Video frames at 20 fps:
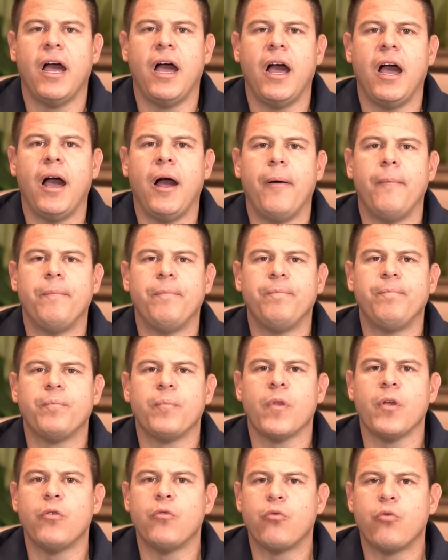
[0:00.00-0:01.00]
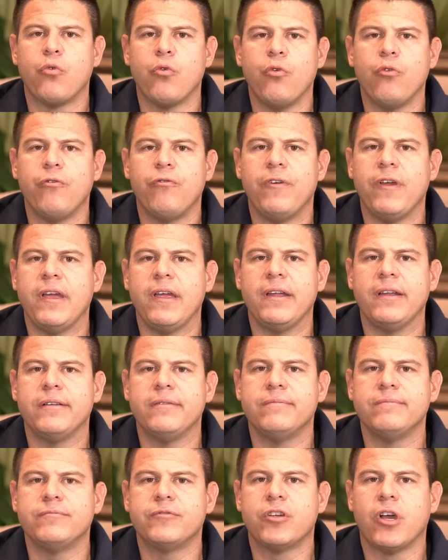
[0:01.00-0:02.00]

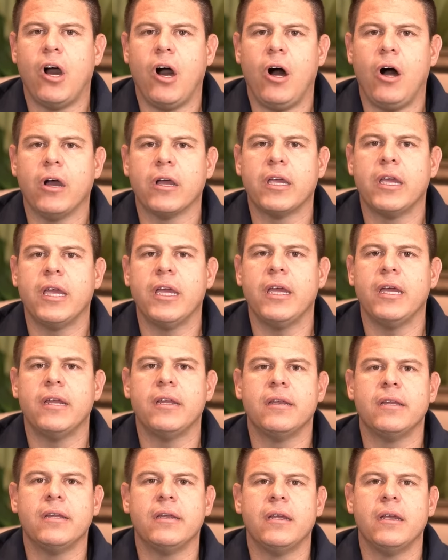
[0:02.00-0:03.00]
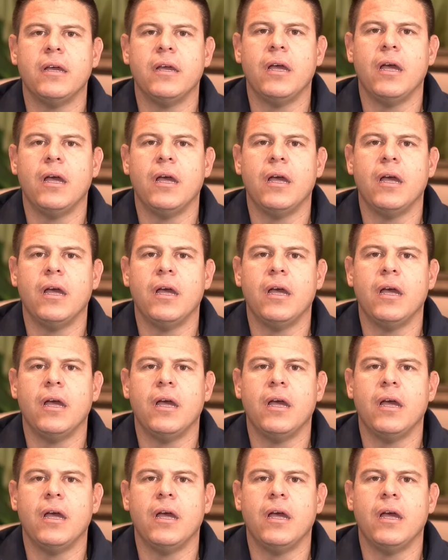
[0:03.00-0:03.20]
roofing, caulking,